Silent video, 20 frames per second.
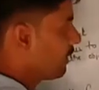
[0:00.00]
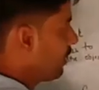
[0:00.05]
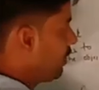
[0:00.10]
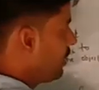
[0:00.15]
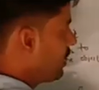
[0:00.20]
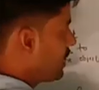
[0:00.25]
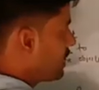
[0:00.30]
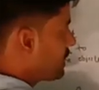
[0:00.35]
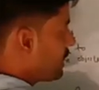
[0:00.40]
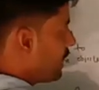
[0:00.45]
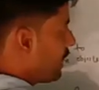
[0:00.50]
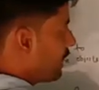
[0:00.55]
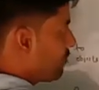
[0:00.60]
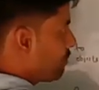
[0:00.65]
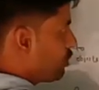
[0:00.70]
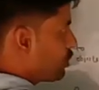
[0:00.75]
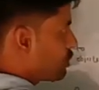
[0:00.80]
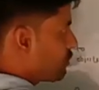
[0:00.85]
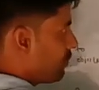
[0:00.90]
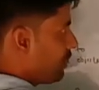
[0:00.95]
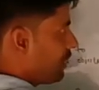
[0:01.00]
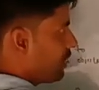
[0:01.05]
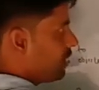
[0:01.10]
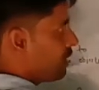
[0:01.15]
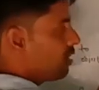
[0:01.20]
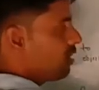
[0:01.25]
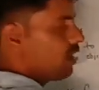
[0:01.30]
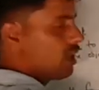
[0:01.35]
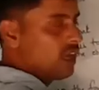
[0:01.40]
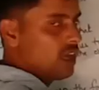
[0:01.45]
Earth's
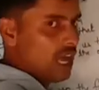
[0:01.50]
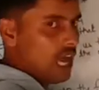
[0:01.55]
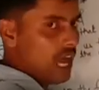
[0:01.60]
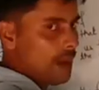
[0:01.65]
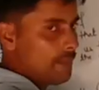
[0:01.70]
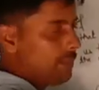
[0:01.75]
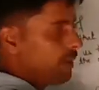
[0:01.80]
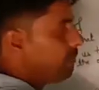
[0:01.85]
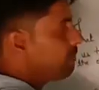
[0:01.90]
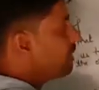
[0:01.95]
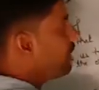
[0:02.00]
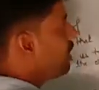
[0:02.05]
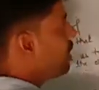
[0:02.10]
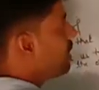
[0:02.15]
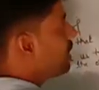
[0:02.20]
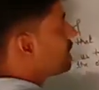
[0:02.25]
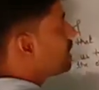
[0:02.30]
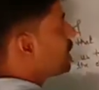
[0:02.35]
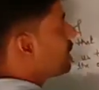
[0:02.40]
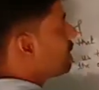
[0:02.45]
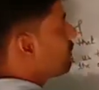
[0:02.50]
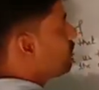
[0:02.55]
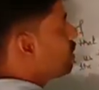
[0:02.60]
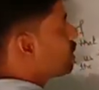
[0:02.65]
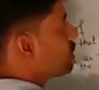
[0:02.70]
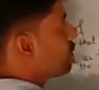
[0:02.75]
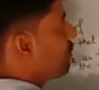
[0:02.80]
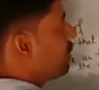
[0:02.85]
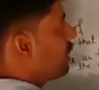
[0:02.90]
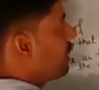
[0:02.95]
atmosphere. Above the earth
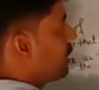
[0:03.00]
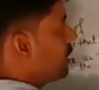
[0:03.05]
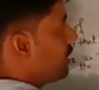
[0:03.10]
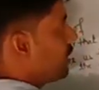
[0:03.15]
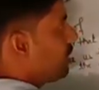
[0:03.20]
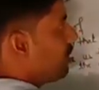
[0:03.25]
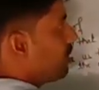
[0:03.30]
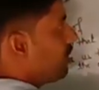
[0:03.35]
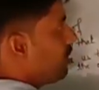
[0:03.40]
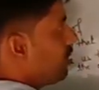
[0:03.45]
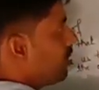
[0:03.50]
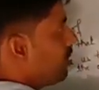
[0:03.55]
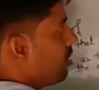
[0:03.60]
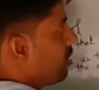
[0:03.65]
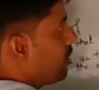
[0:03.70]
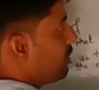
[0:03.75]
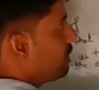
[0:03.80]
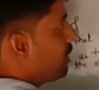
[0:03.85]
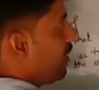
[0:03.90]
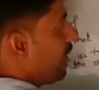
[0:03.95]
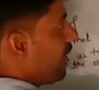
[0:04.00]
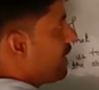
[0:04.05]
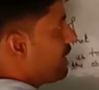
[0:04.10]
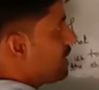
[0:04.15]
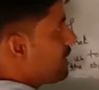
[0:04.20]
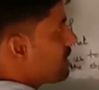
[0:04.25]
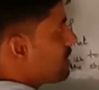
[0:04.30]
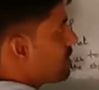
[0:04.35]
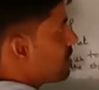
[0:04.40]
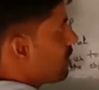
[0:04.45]
atmosphere, the
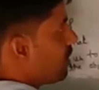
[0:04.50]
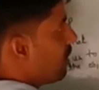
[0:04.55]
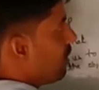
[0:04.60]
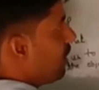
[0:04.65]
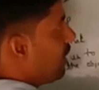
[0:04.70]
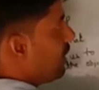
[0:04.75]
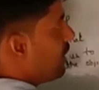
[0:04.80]
highest